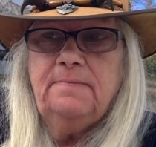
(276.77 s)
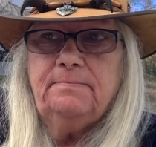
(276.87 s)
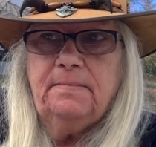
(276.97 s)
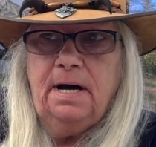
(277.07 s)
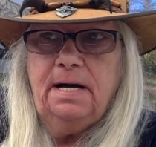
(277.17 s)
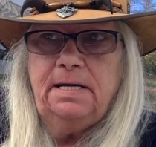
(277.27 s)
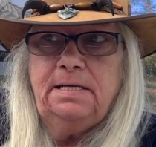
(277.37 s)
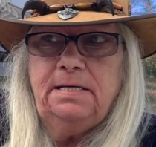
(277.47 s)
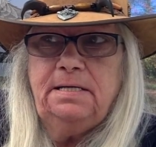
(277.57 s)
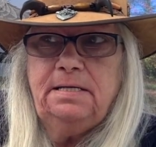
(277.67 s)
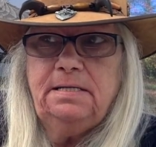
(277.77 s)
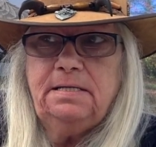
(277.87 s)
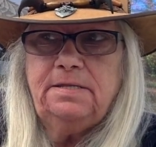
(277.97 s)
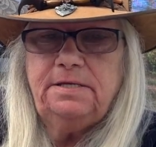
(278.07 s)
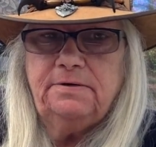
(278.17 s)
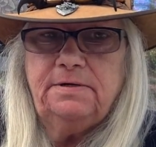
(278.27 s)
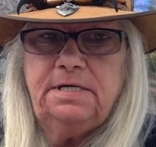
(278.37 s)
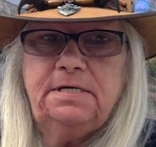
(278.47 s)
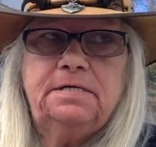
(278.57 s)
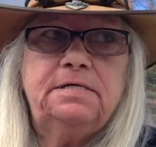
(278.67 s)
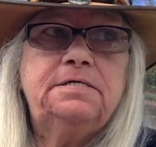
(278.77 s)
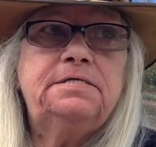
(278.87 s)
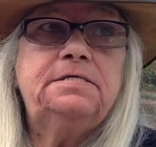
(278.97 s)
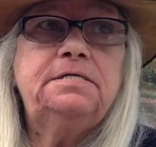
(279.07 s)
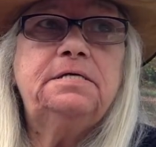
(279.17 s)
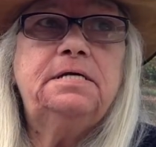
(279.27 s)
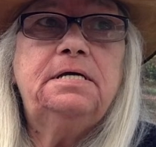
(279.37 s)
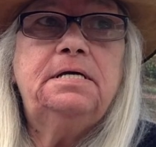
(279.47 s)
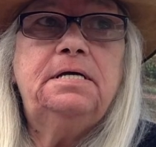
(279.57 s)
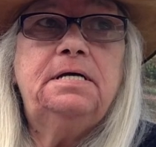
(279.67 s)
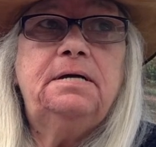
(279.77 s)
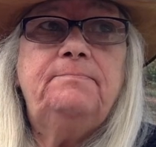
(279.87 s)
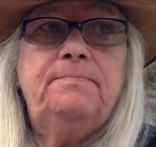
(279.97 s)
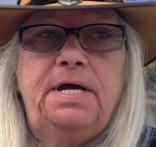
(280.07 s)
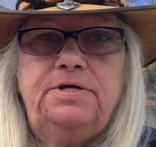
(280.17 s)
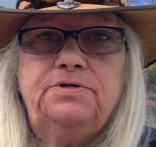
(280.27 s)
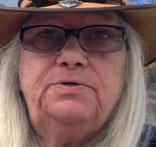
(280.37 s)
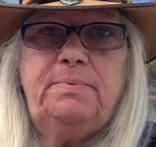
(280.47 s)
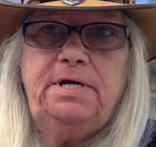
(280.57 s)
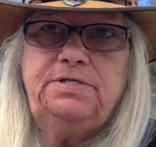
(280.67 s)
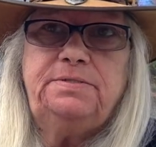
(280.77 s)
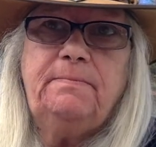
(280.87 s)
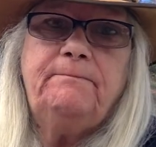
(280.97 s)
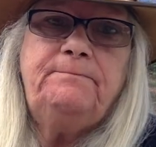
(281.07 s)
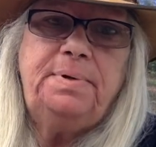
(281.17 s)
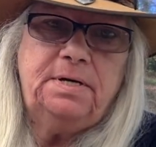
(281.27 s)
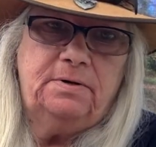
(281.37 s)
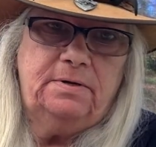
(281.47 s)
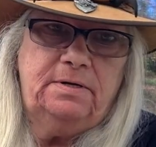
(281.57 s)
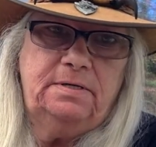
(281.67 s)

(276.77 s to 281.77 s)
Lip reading: my theory is make your space bigger